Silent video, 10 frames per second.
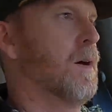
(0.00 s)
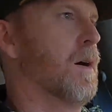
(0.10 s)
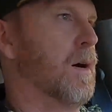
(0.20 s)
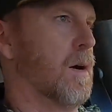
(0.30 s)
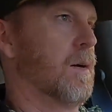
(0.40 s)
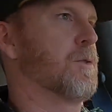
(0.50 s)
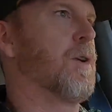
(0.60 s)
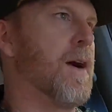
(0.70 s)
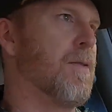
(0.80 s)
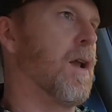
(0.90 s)
uh,
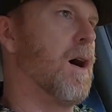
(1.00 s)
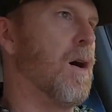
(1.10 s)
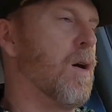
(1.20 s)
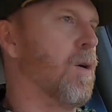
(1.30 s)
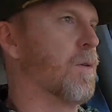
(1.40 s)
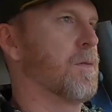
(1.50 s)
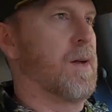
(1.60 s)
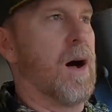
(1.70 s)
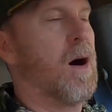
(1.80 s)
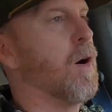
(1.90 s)
Trevor logs,
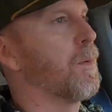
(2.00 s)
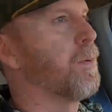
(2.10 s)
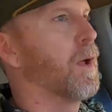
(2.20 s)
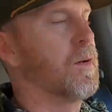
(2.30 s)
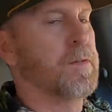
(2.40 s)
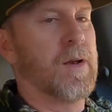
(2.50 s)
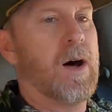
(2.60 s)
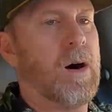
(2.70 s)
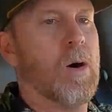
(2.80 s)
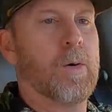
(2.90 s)
all the brothers
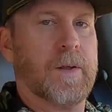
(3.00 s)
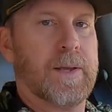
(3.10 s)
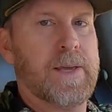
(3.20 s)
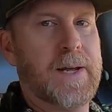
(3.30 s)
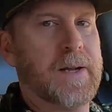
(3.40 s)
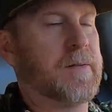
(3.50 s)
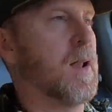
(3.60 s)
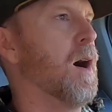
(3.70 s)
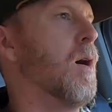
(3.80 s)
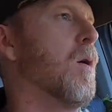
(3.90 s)
log, the kids
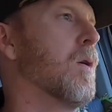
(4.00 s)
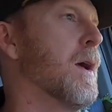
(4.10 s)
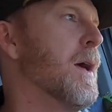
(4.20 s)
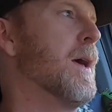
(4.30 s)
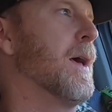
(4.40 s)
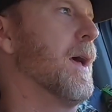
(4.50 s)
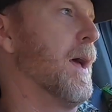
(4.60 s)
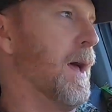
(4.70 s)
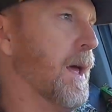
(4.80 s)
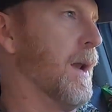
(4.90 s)
log,
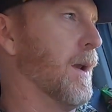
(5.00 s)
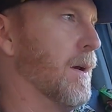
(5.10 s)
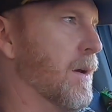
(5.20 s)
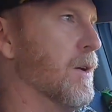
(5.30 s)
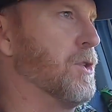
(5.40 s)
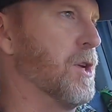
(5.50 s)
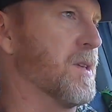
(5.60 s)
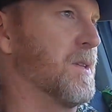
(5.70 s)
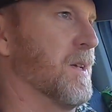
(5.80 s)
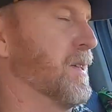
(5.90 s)
and
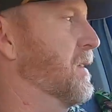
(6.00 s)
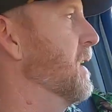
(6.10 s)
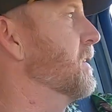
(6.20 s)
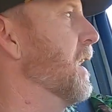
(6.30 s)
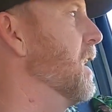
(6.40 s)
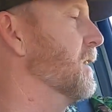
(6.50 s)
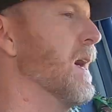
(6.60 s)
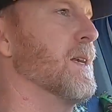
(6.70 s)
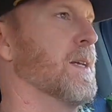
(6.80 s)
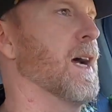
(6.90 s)
just to sit there at
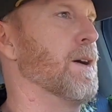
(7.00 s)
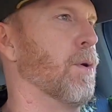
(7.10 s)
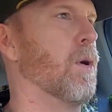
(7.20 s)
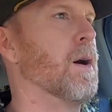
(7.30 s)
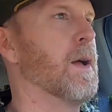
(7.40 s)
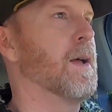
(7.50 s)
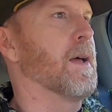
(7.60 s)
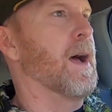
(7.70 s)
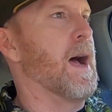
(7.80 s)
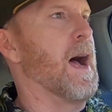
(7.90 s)
that table.
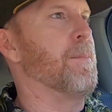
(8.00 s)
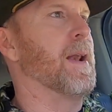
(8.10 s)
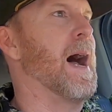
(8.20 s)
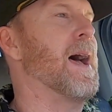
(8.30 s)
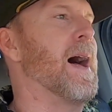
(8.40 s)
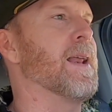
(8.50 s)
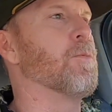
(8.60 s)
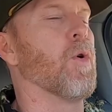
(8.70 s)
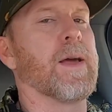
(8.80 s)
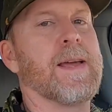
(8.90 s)
I, I mean, I, I, didn't
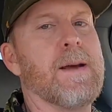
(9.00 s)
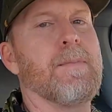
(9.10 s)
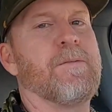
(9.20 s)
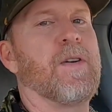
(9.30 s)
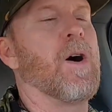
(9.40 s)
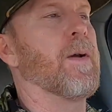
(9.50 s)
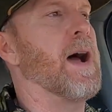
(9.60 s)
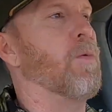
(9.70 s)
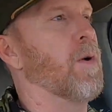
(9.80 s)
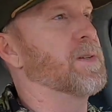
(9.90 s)
want to get my phone
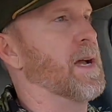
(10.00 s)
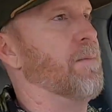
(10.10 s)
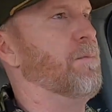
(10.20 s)
out once I